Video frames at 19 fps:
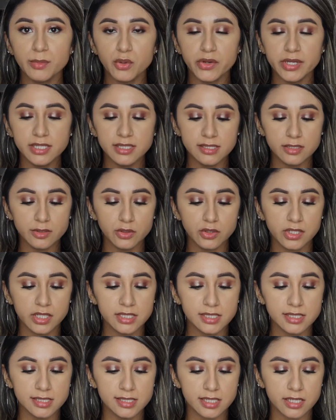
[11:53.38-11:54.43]
going to
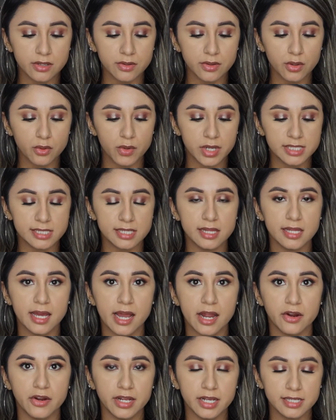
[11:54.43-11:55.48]
conceal the rest of the
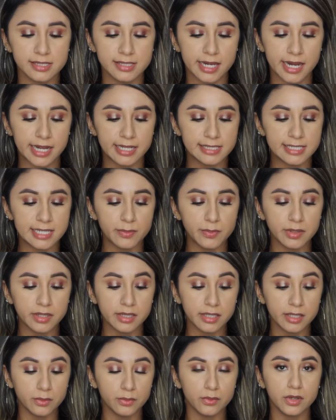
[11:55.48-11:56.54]
areas that I
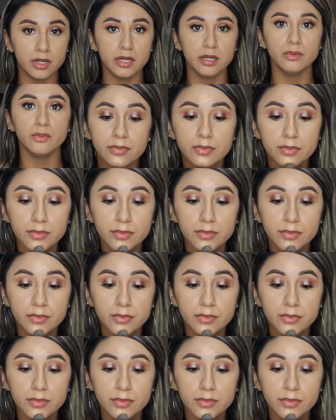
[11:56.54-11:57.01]
typically would.